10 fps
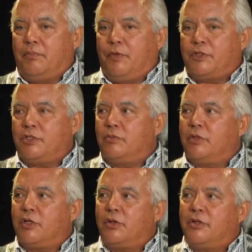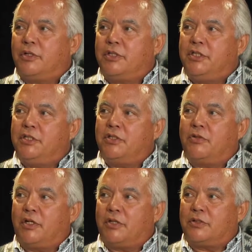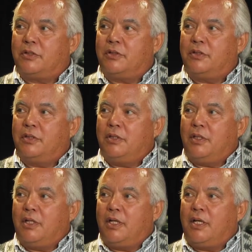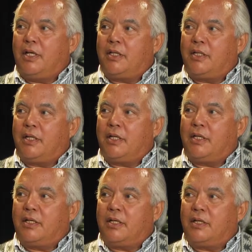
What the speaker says: person would earn their teaching credential and then